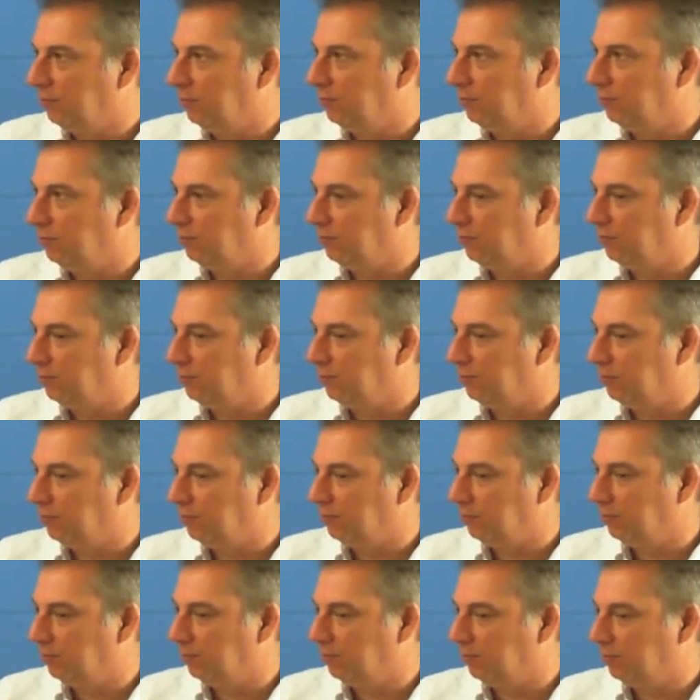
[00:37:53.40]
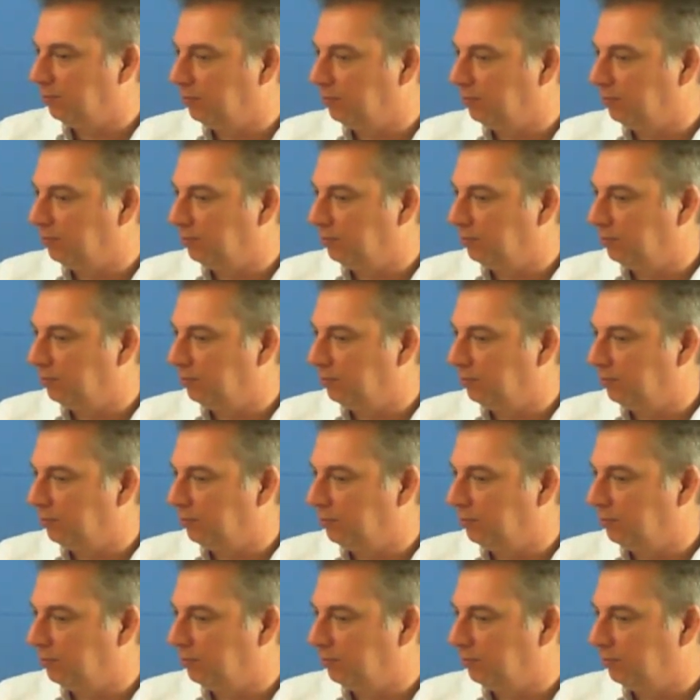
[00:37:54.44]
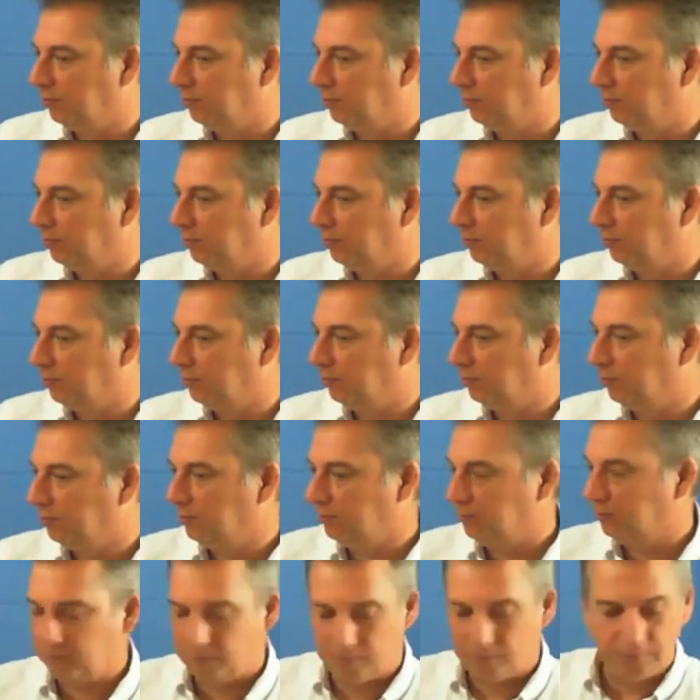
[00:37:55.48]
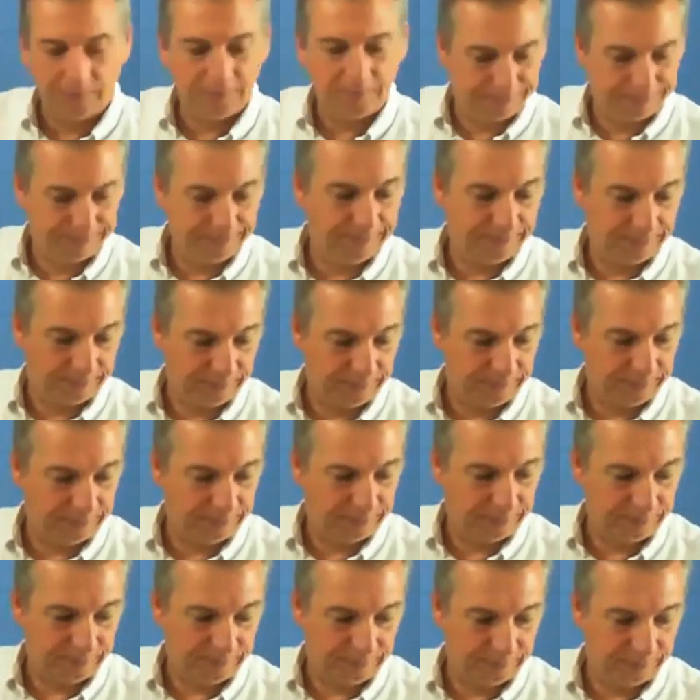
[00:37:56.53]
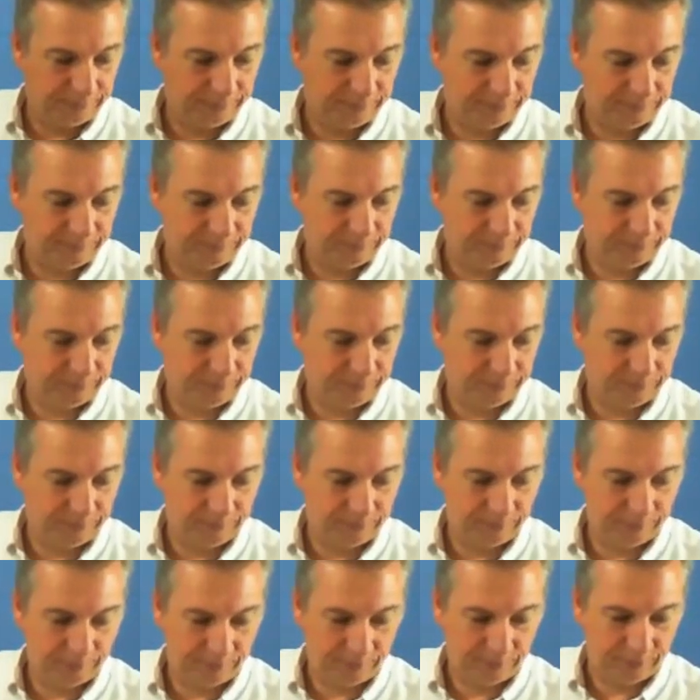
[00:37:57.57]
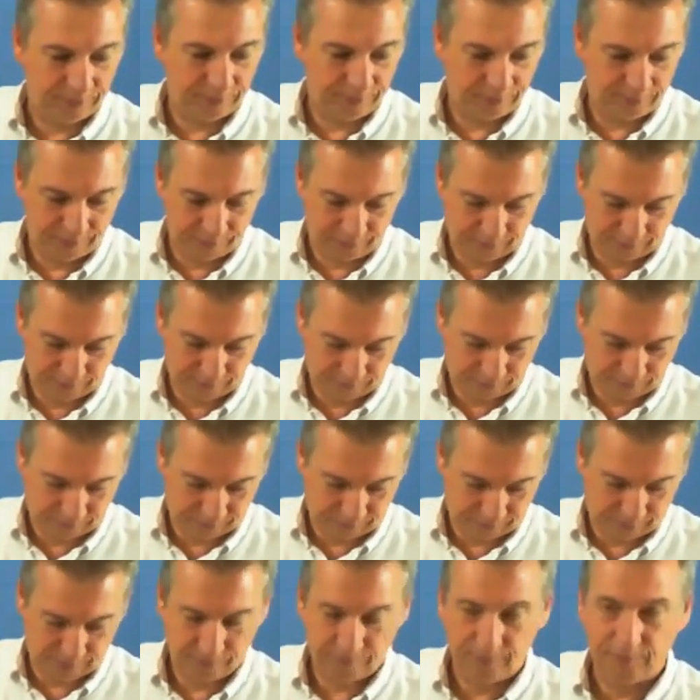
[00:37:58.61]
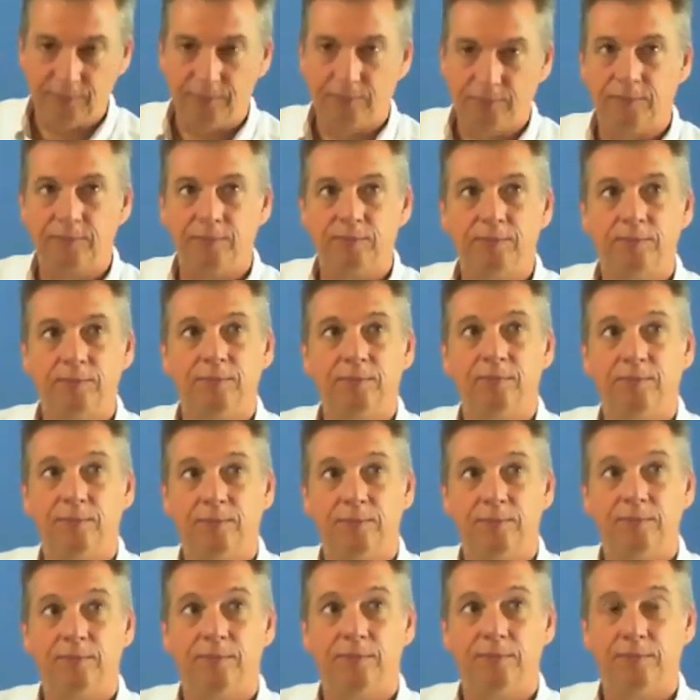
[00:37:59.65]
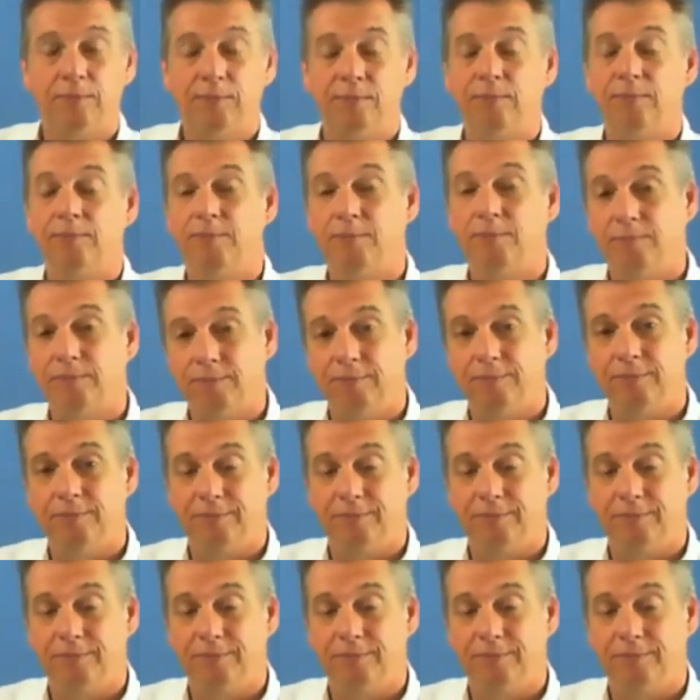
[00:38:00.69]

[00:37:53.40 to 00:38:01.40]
The person shown says nothing.